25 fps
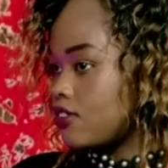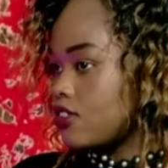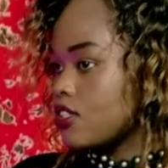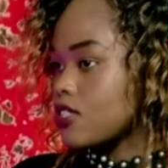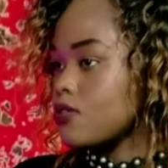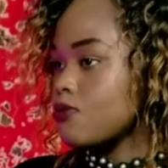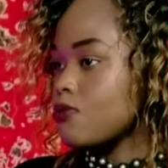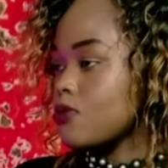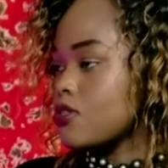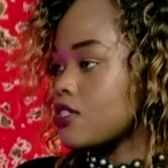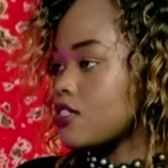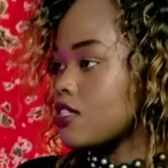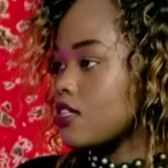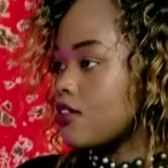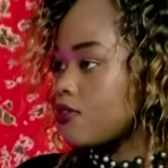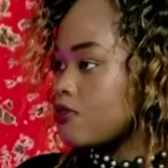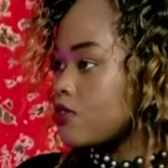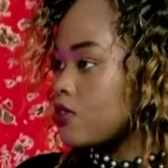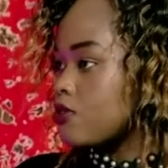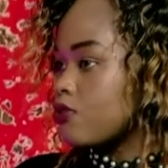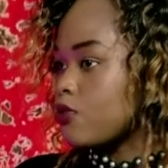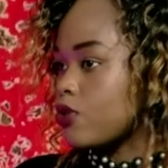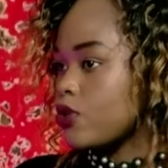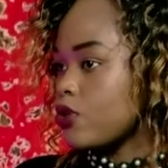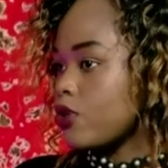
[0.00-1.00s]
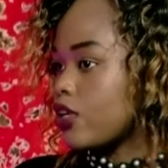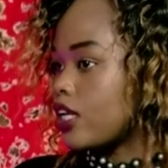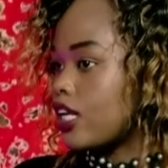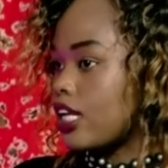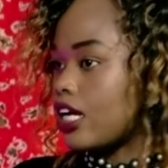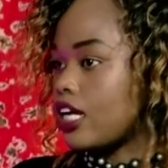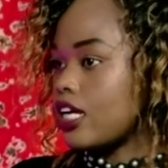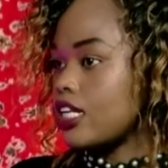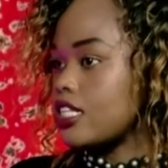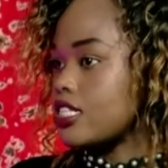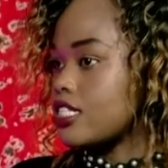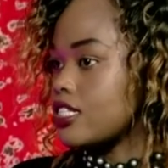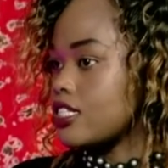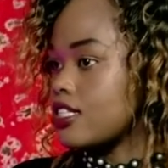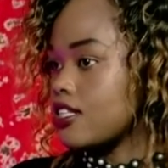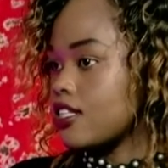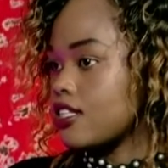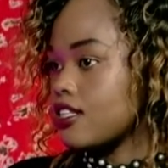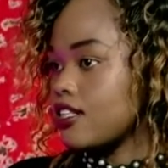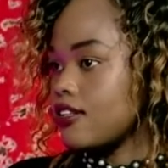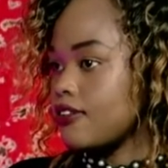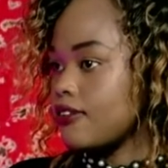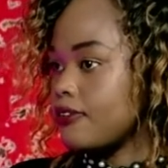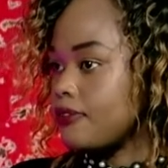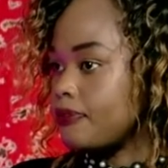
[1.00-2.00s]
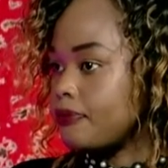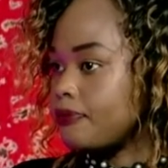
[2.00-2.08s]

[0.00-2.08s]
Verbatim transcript: just for safety for your clients? Yeah.